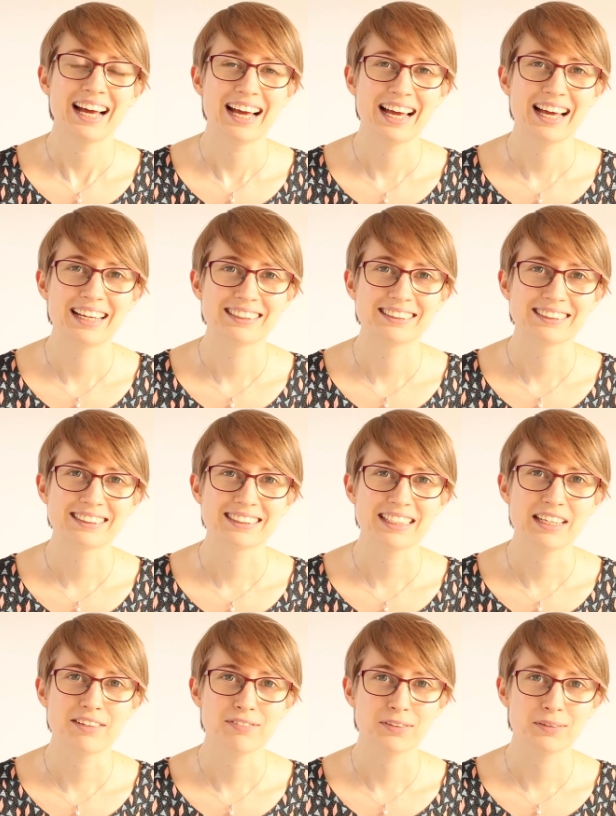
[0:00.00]
And
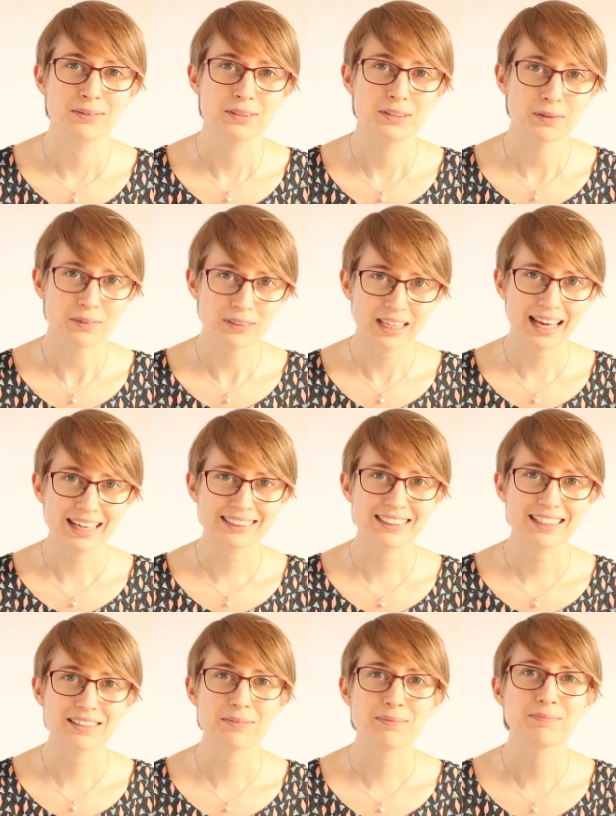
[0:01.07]
if you don't like
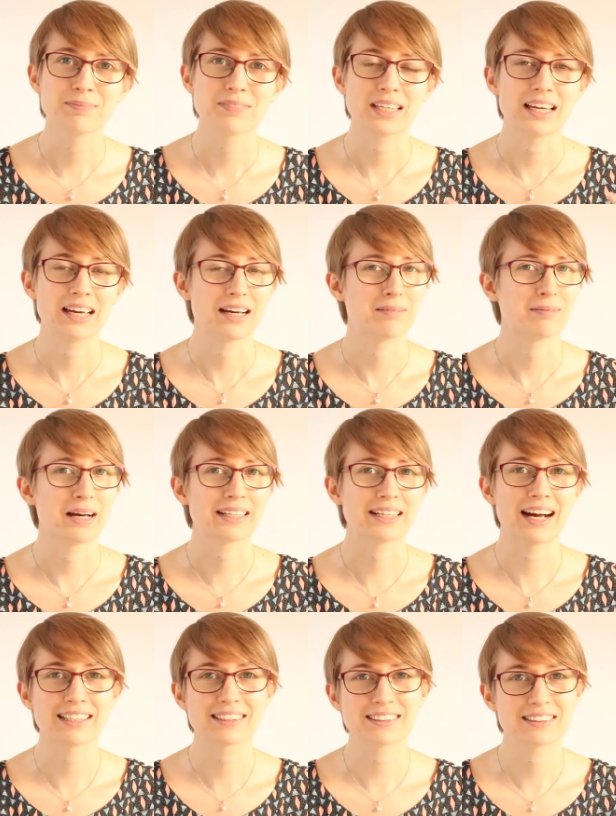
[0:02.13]
that, I
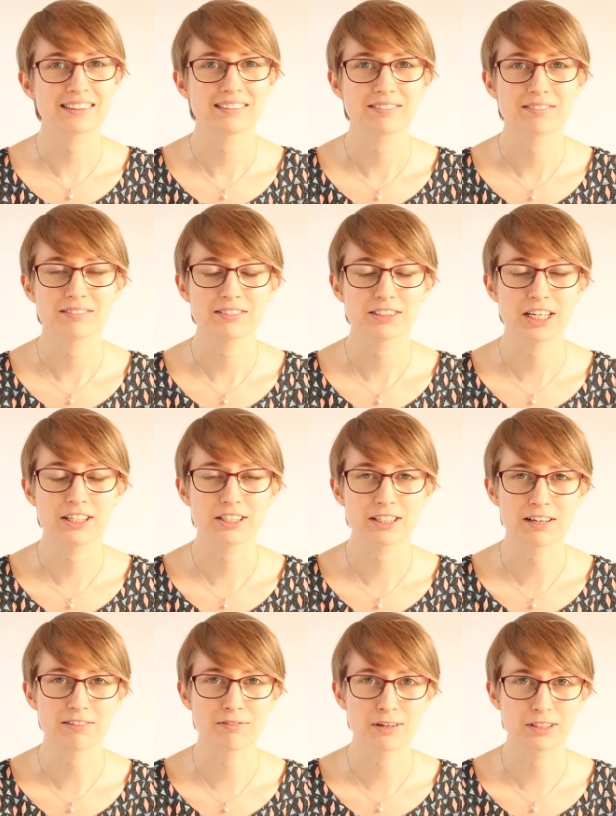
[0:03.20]
can't change it
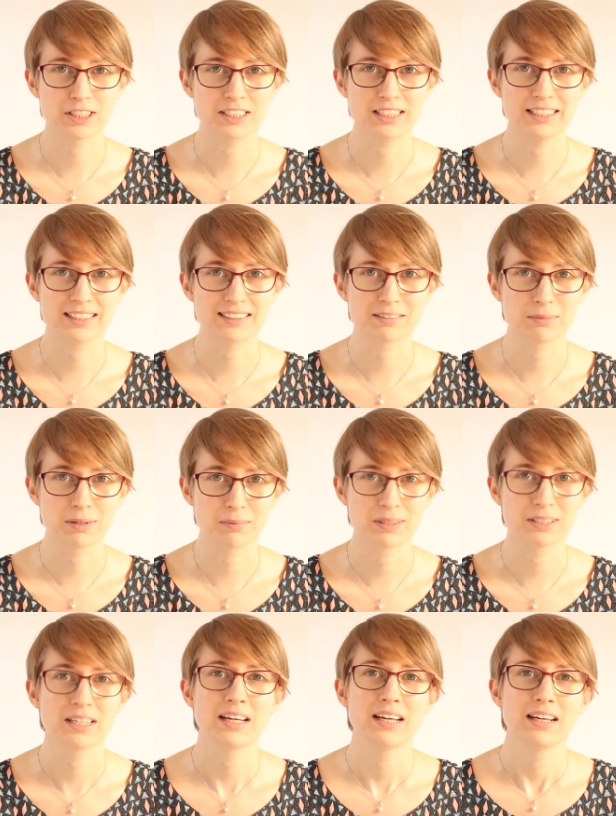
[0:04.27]
unfortunately at the
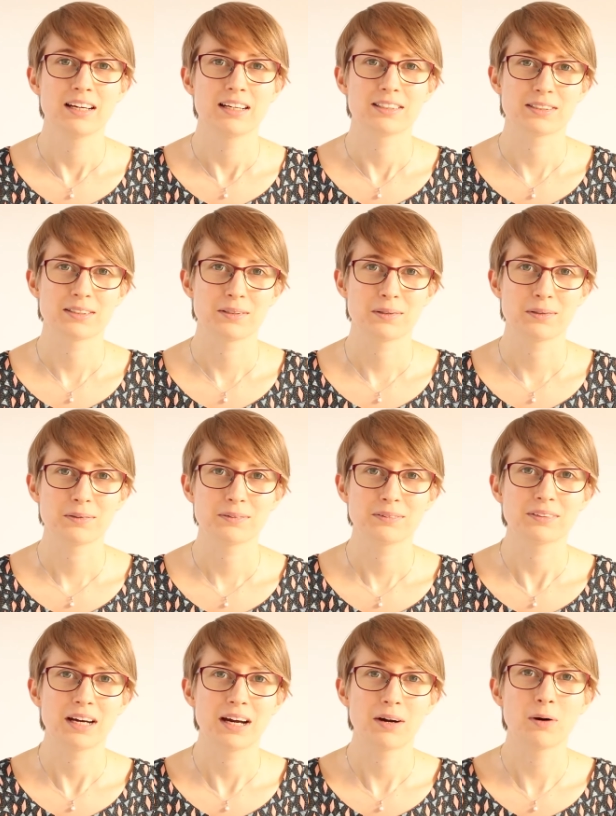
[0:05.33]
moment, so
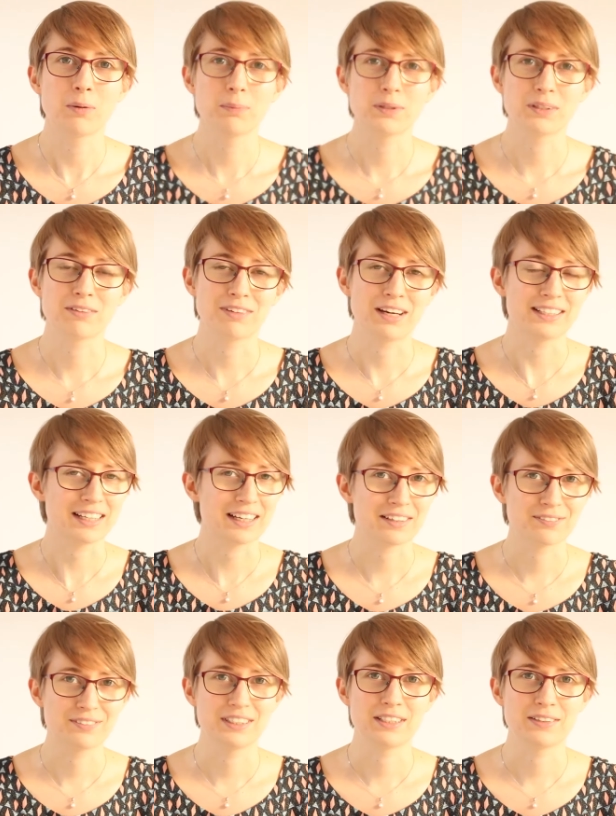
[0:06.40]
I hope you can find other
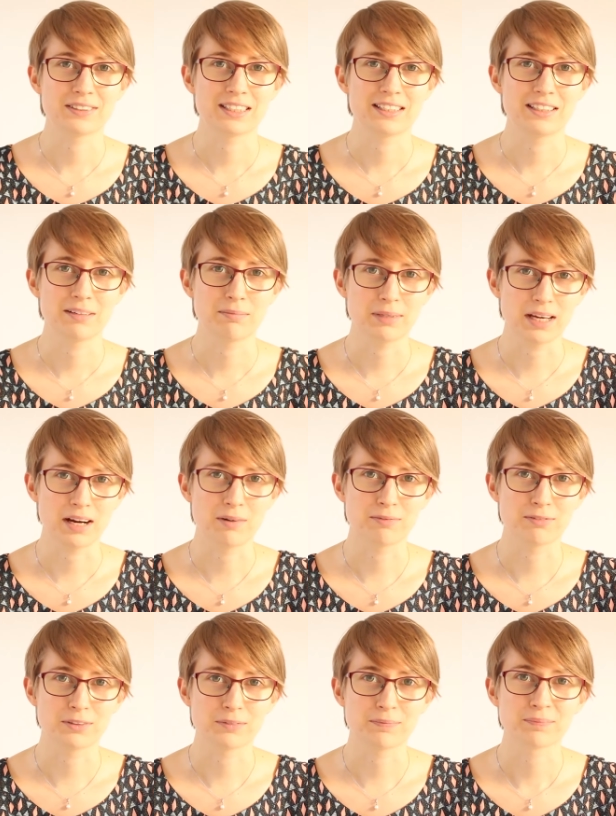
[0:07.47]
videos that can be
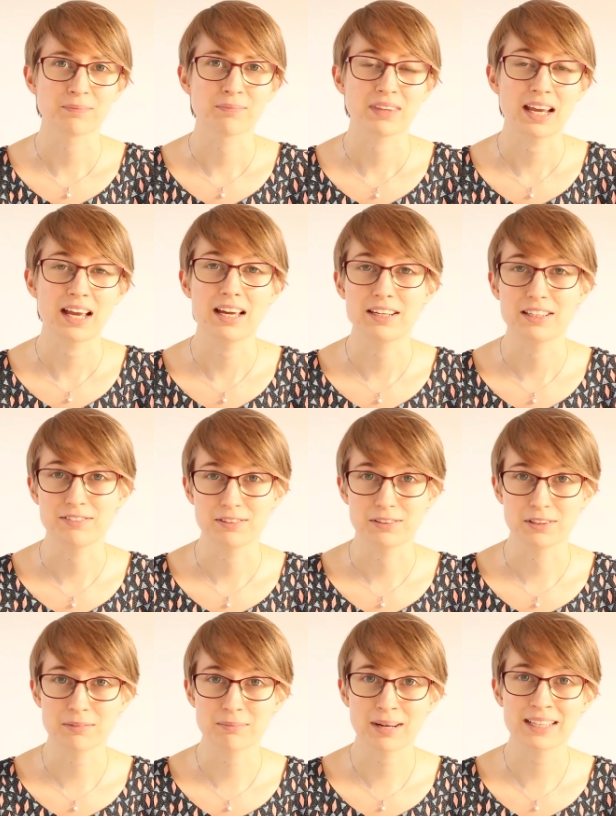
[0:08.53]
helpful. And if you
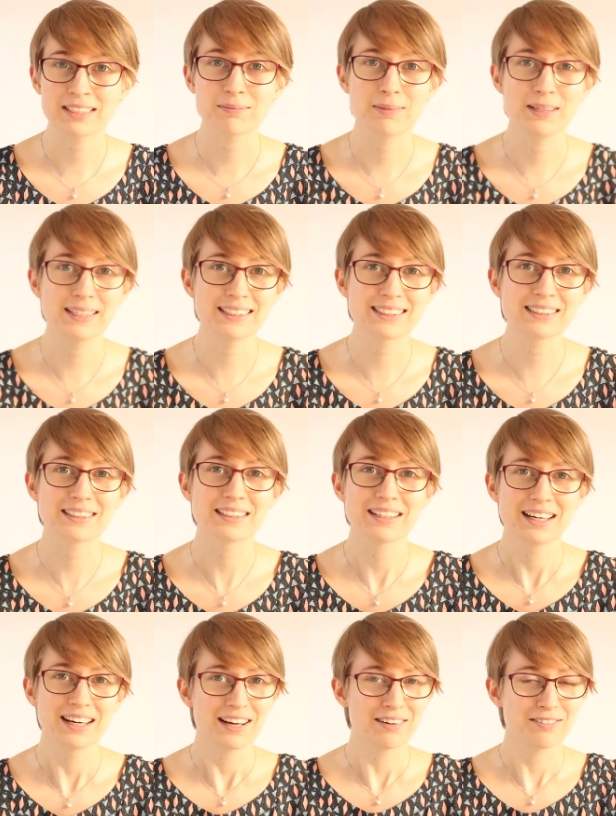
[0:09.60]
don't mind, please
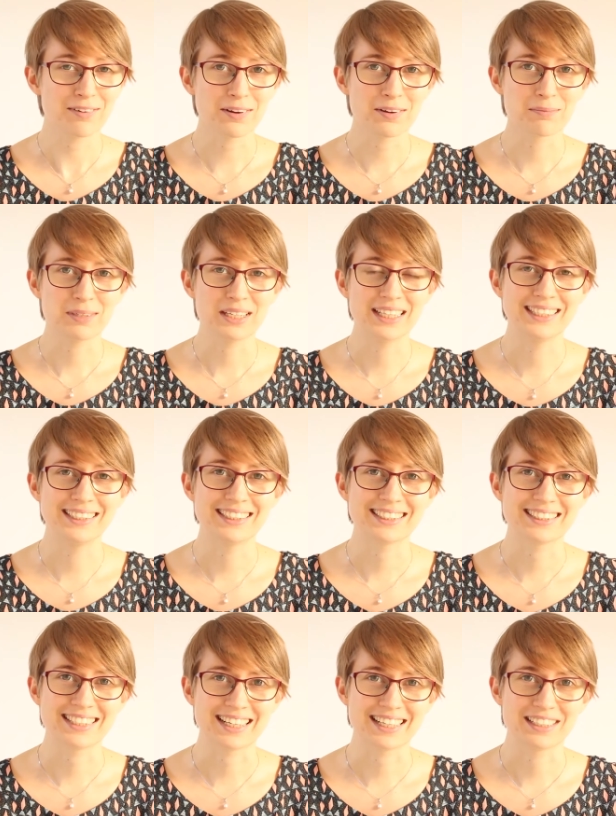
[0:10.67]
follow me in
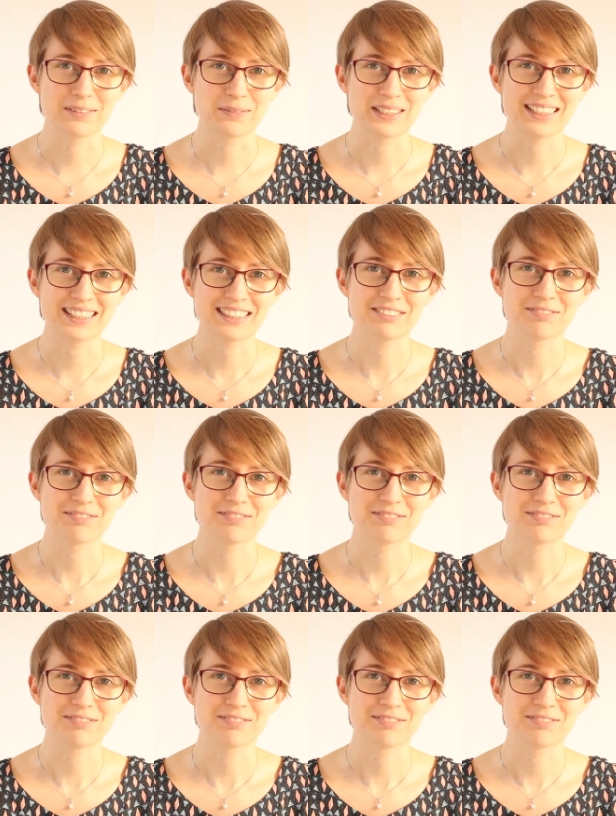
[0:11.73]
this second week.